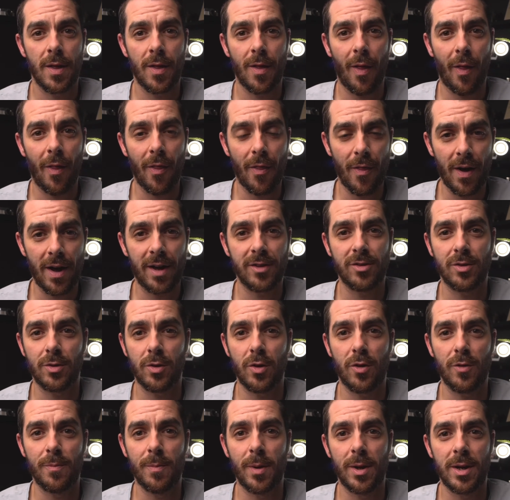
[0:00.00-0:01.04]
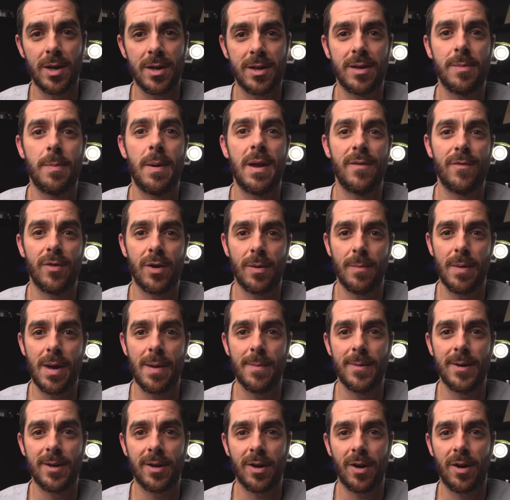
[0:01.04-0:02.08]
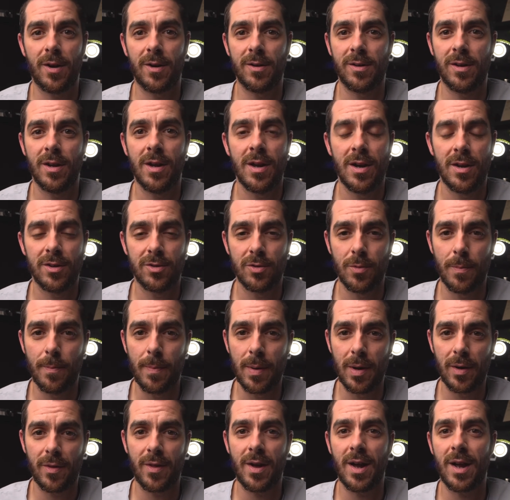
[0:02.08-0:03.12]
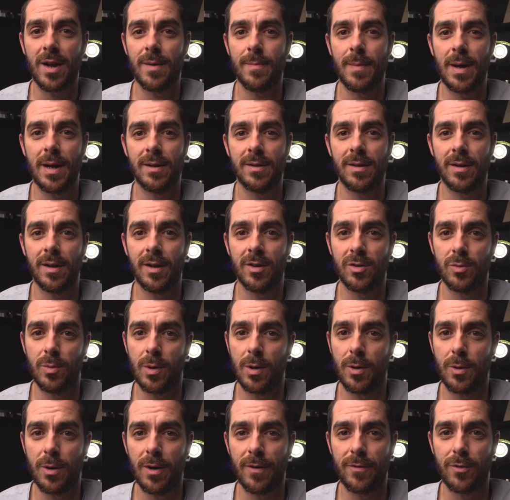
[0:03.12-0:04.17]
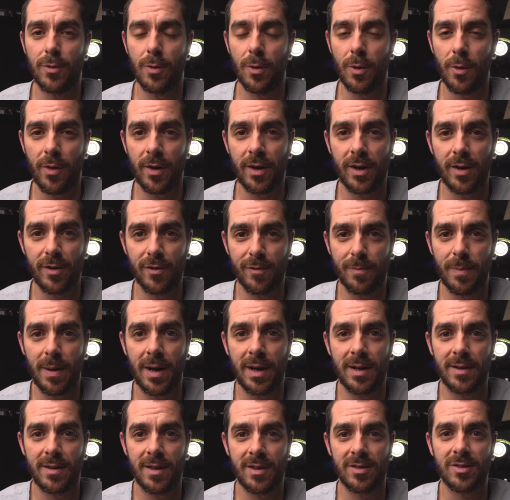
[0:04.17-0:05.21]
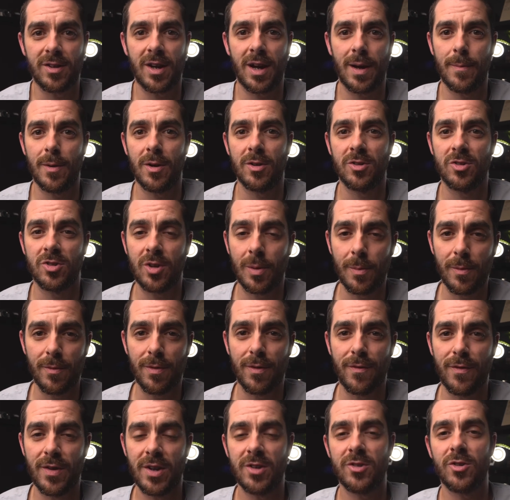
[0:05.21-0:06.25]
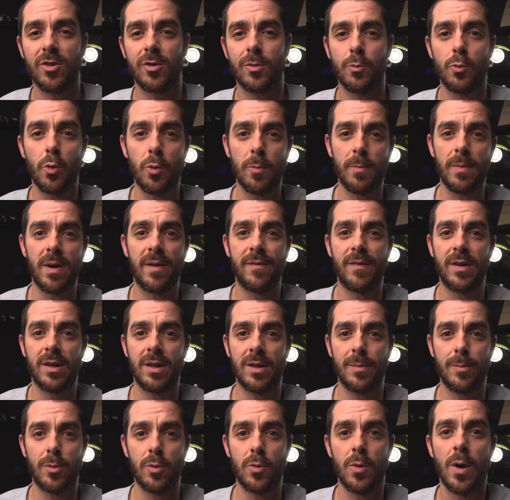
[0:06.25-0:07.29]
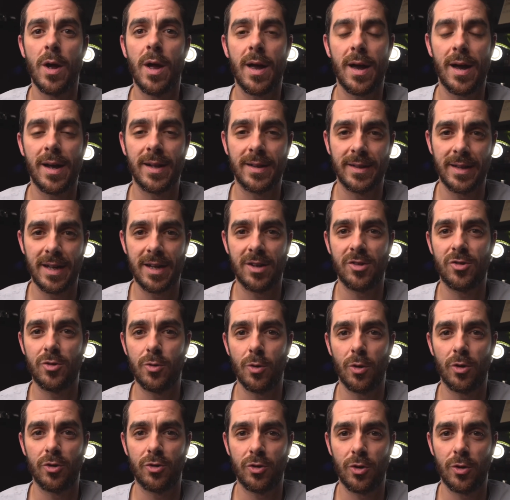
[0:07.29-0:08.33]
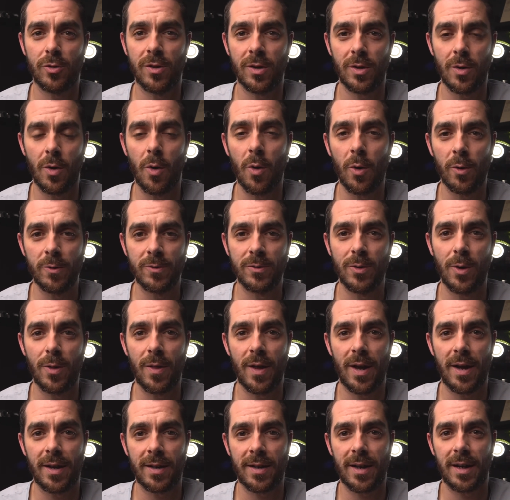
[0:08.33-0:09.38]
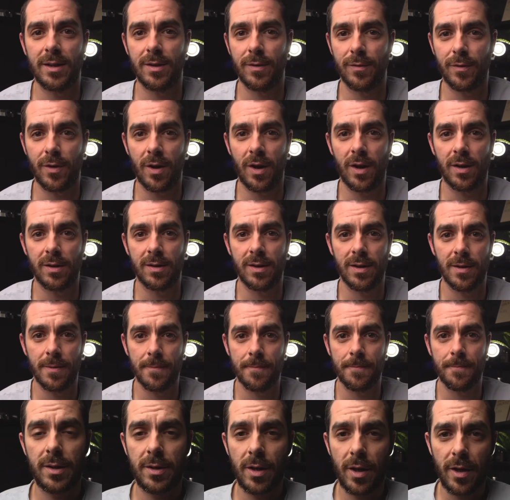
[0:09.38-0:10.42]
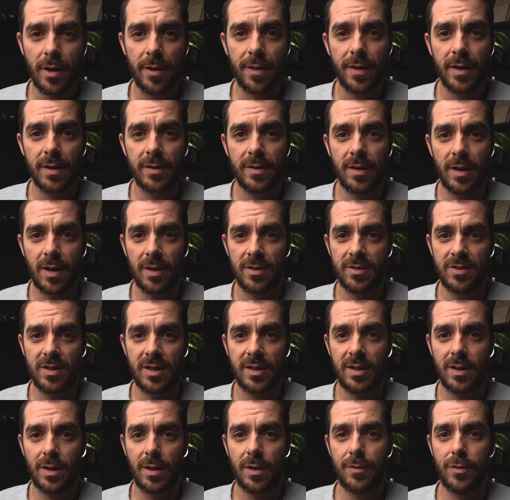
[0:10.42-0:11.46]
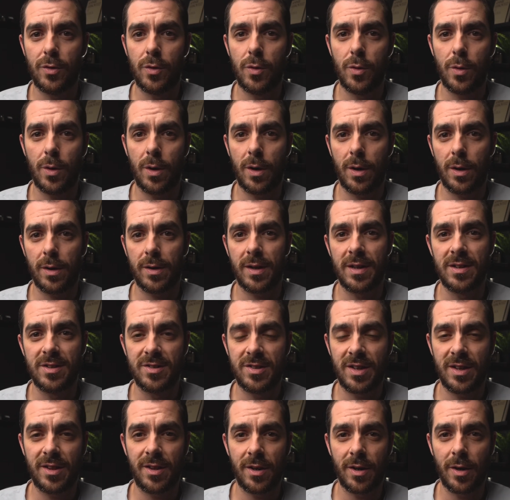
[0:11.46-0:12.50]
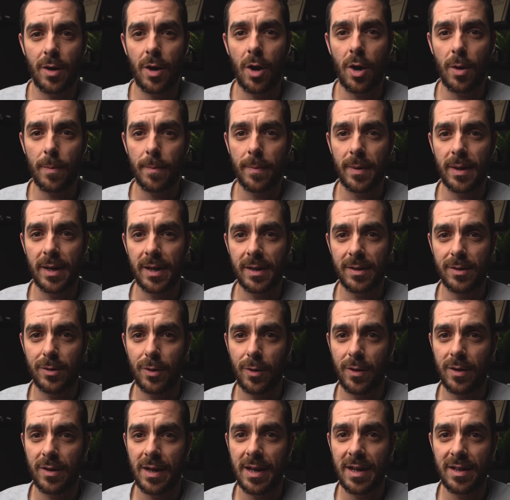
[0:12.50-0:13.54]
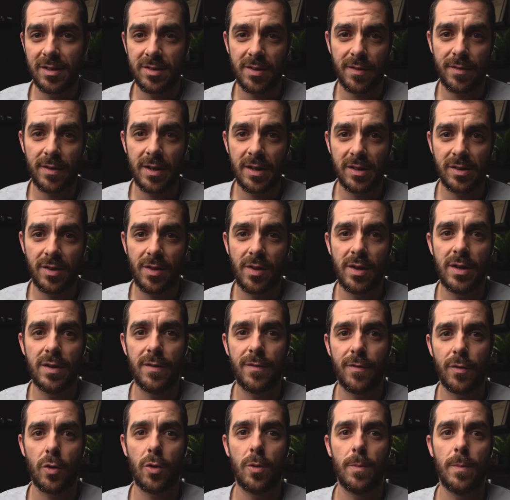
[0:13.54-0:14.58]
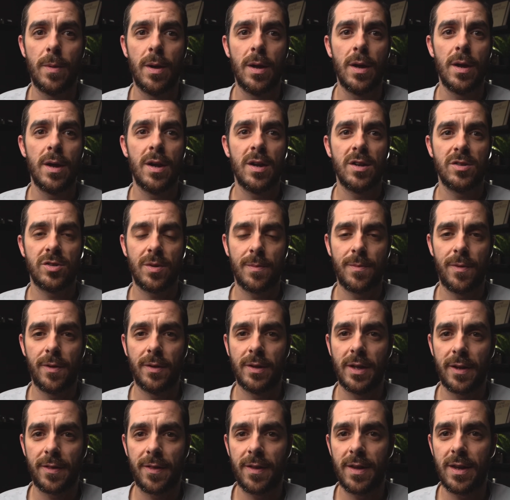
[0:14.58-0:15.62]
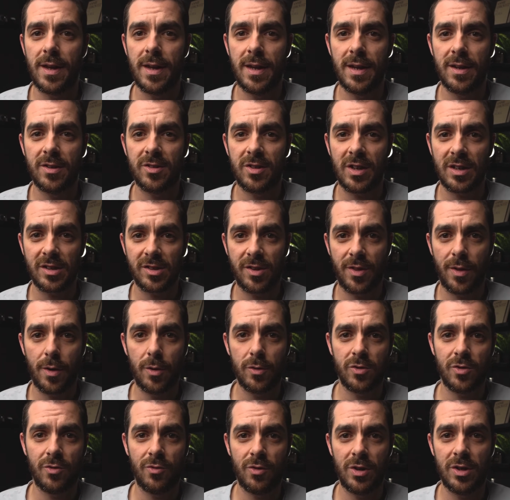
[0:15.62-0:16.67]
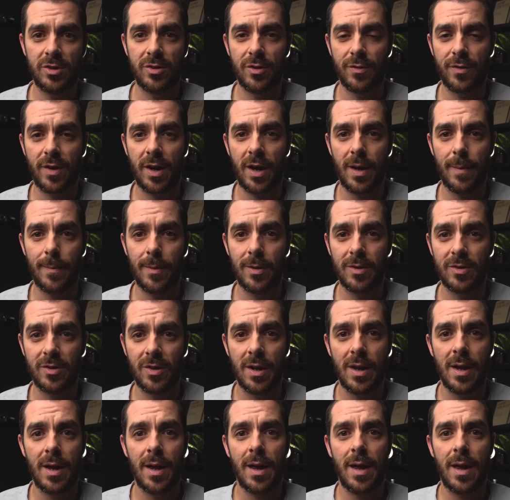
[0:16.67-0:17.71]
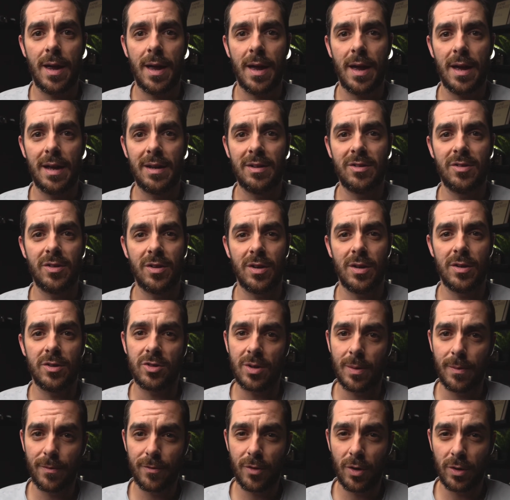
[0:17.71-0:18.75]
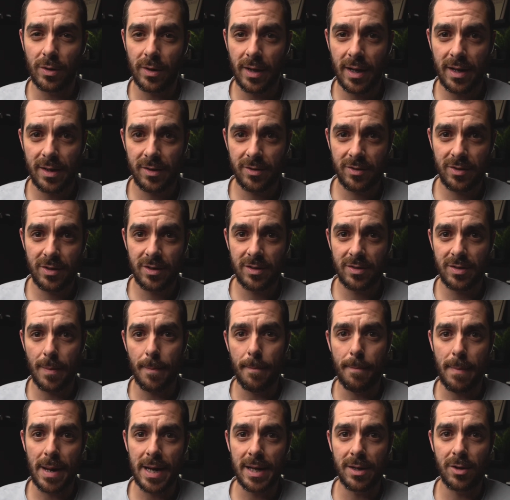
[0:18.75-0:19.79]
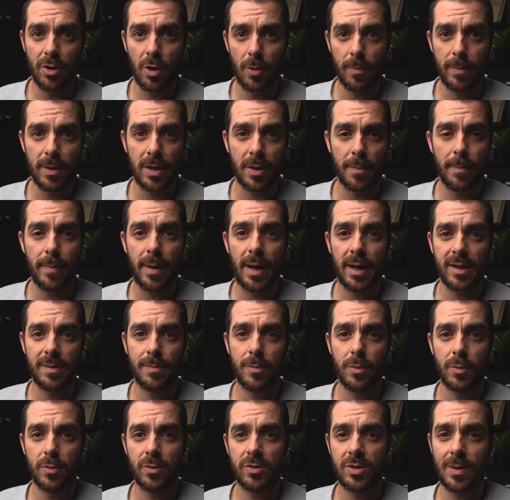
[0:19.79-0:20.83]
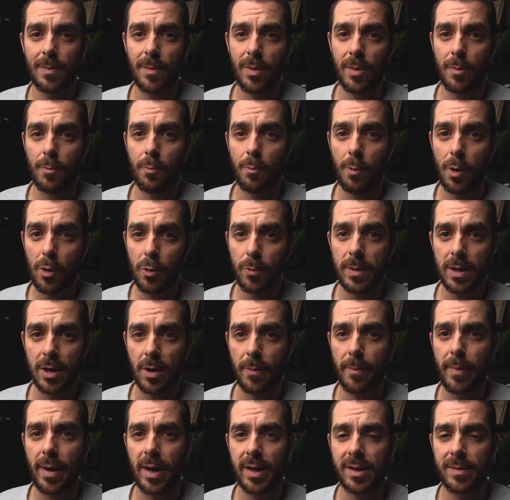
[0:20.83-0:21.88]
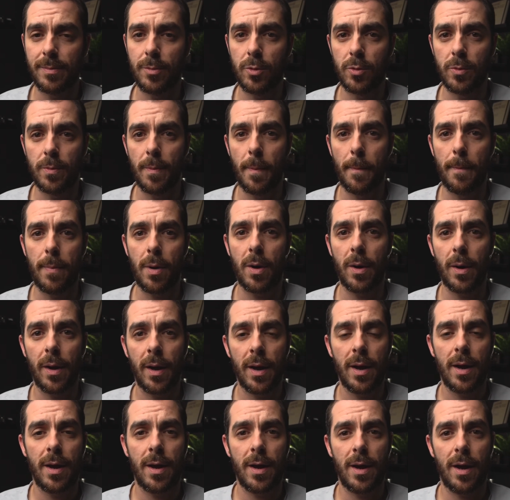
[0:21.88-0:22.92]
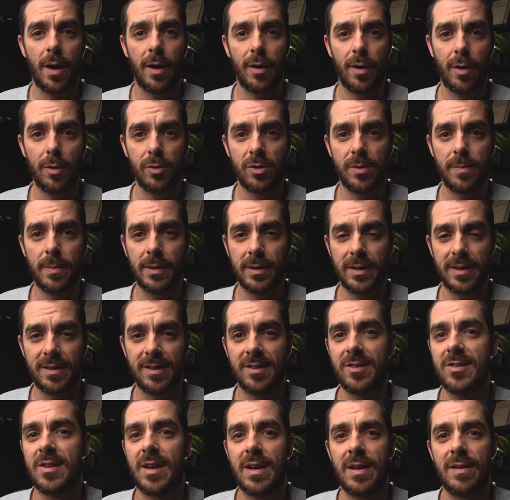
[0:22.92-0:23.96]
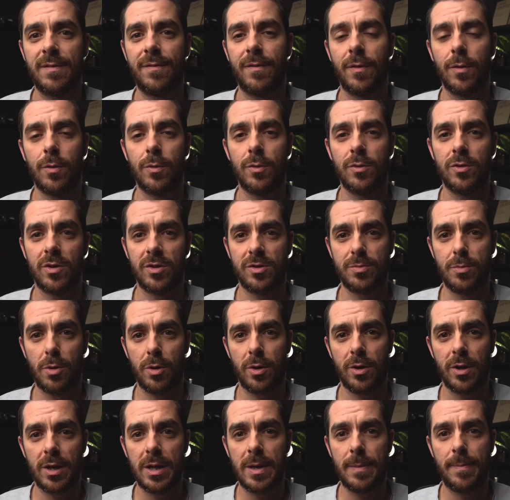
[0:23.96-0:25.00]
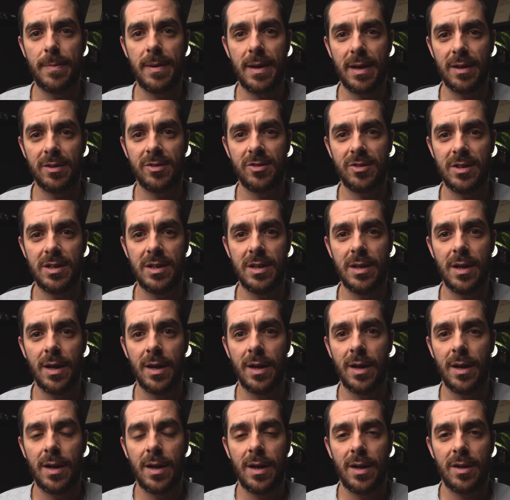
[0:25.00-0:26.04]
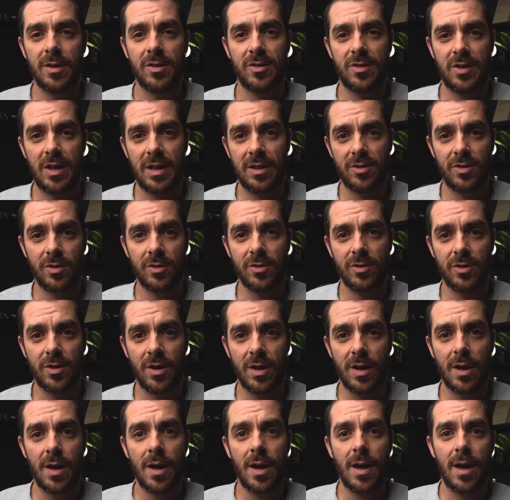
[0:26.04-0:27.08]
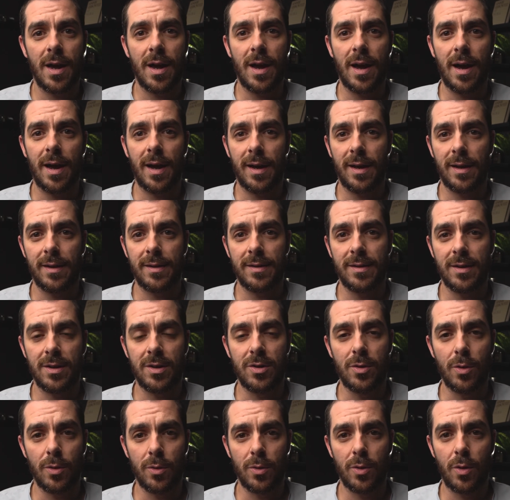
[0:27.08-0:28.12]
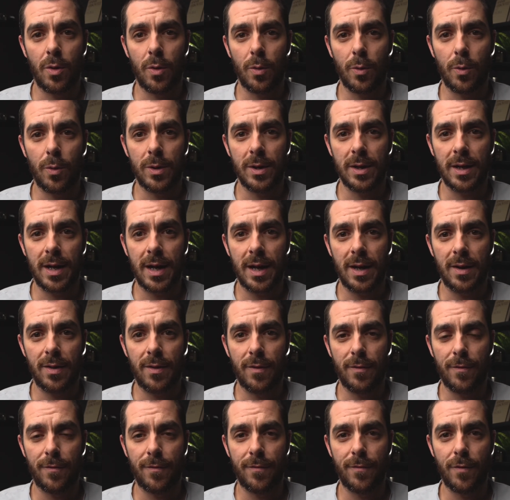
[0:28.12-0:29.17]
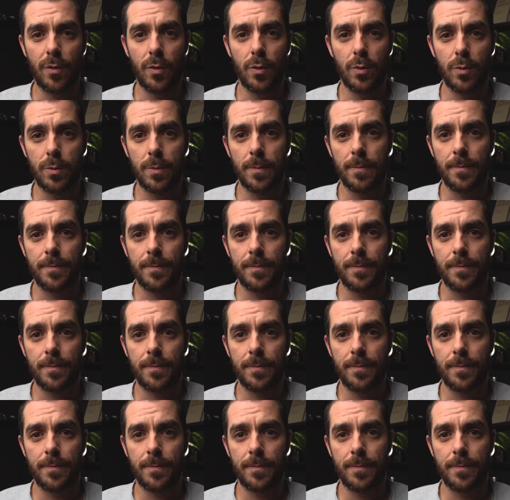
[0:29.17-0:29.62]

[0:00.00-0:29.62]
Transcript: That is a lot of money to pay for a memory card, so bear that in mind as well if you're thinking of buying this camera. Some of the features won't be available unless you're shooting onto that kind of card. Another thing to consider if you are considering upgrading to the A7S3 from something like the A6000 range of cameras is some of your lenses might not be compatible. Some of them will be compatible but are ultimately designed for those smaller APS-C sensors, and you're not going to get the full